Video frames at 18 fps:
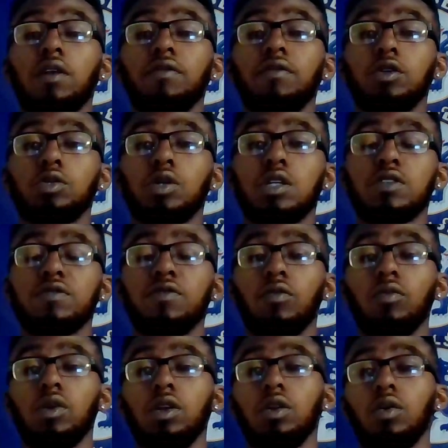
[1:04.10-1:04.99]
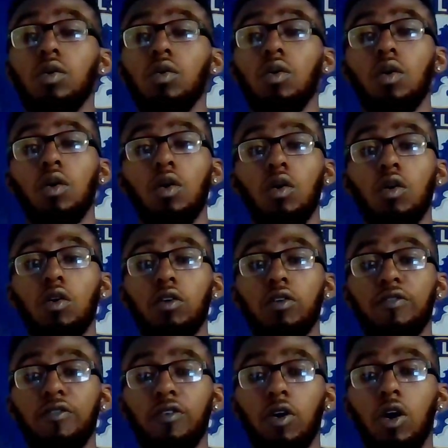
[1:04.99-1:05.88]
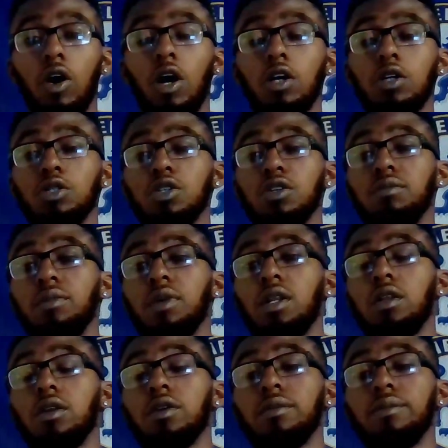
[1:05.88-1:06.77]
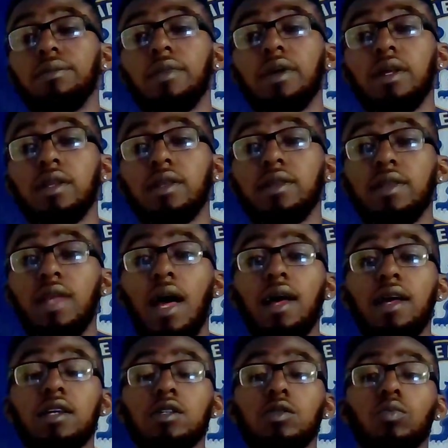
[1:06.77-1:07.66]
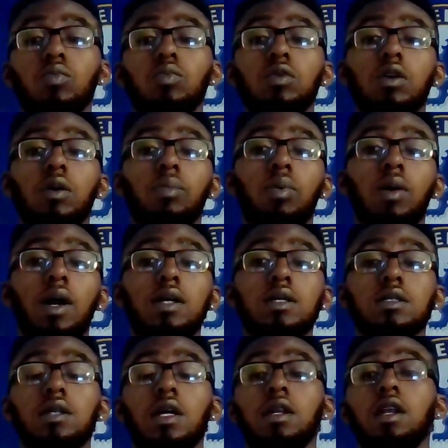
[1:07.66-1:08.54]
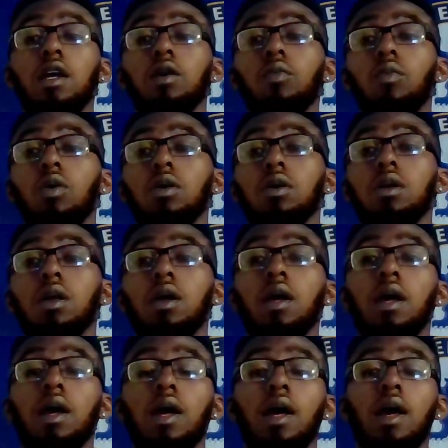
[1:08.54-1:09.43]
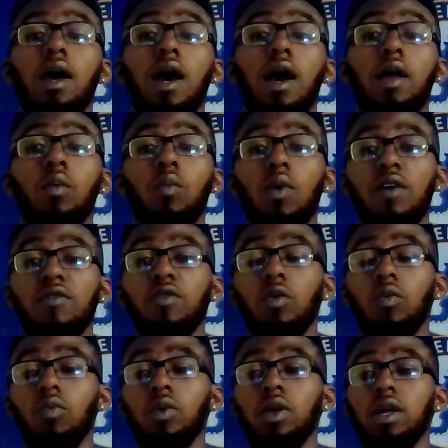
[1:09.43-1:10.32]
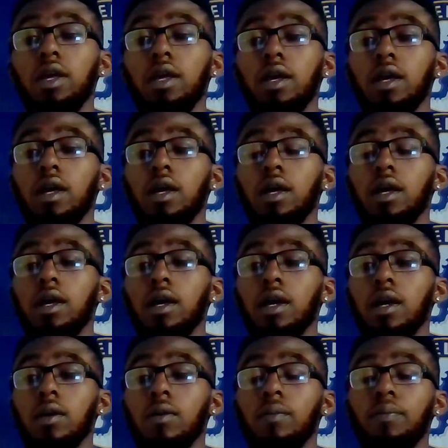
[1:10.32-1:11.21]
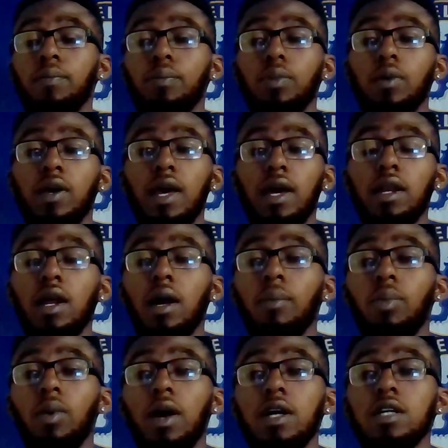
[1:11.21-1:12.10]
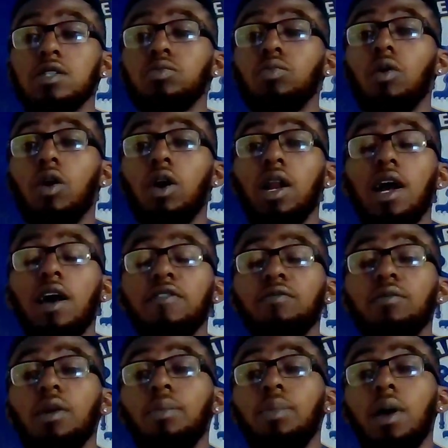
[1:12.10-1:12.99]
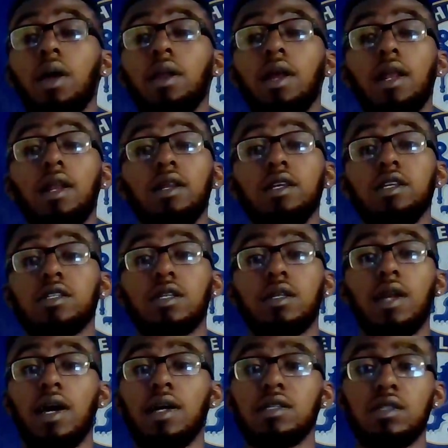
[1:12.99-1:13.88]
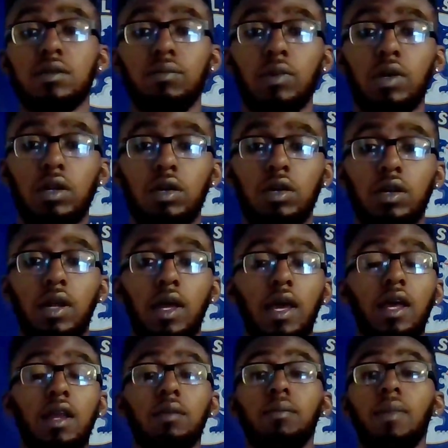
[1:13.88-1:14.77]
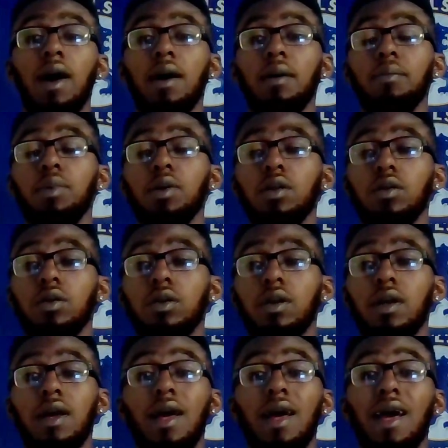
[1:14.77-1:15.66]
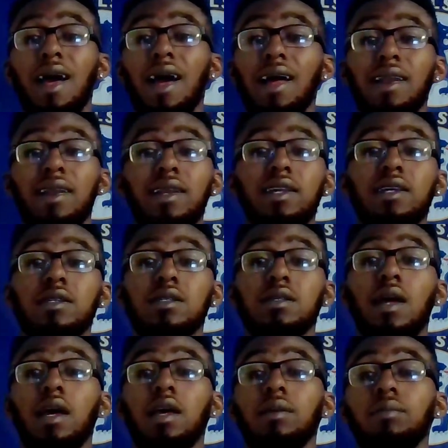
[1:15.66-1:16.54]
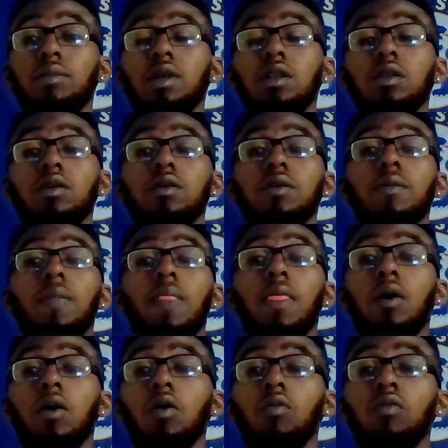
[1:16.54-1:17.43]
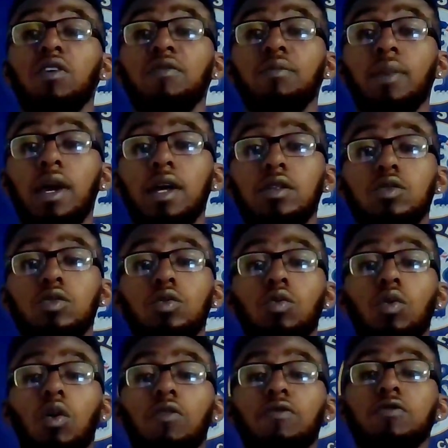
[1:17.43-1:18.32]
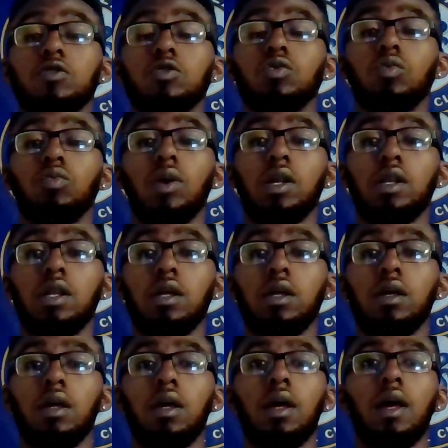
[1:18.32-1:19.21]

of the transfer window for 100 million. That is the price that they want. And whether we get that price, we're going to have to be paying at least 90 million, in my opinion. At least 90 million. We've made two offers already,